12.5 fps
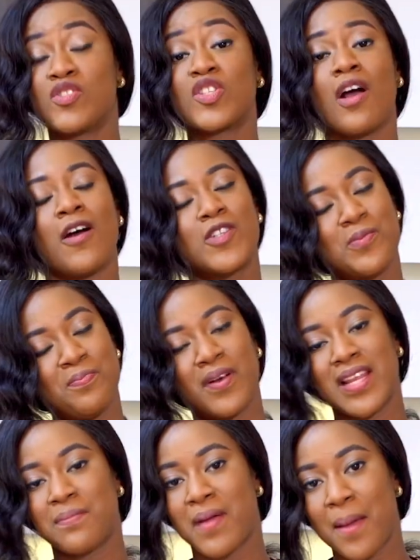Scotch
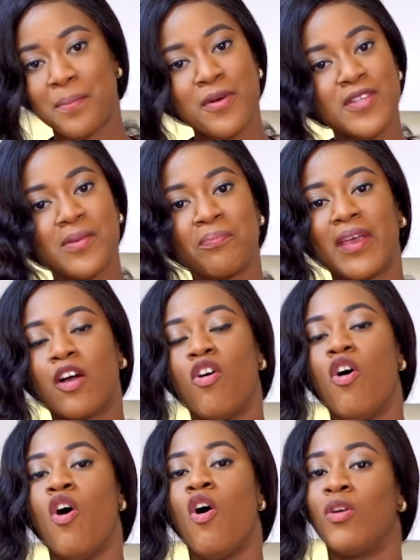bonnet peppers make
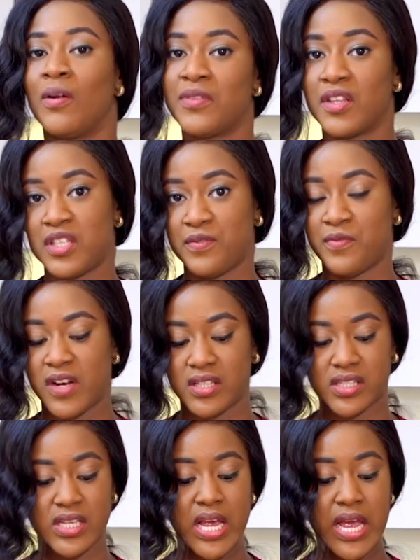all of the
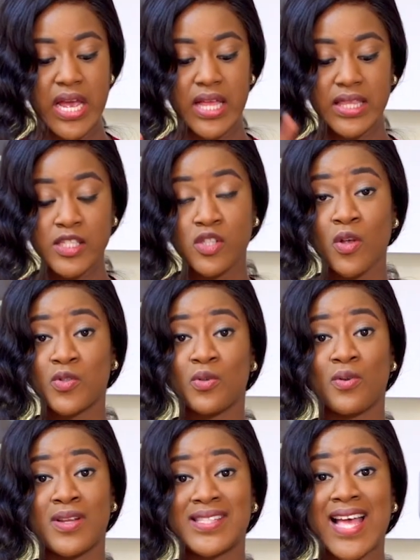difference. This is also
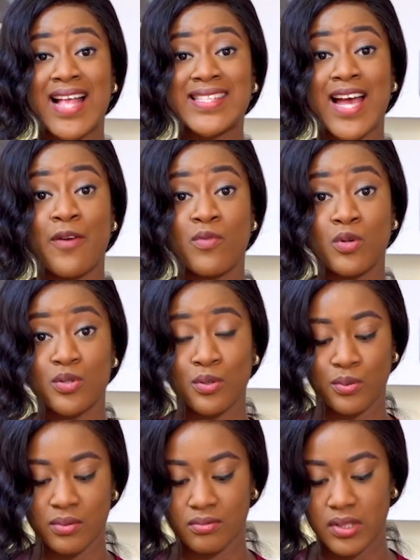known as
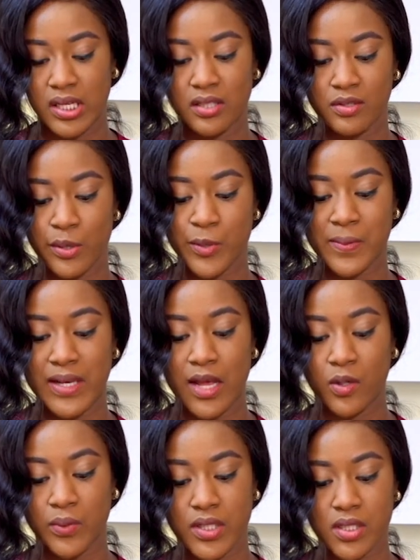atarodo in Yoruba
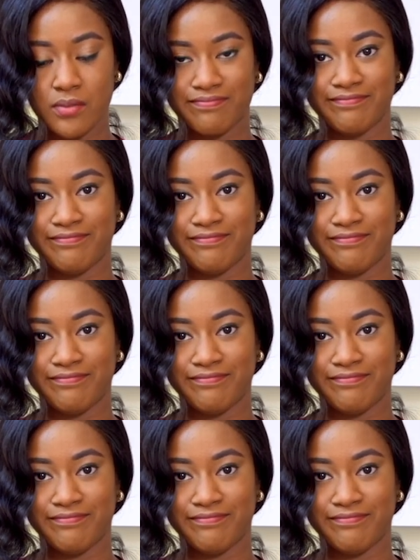language.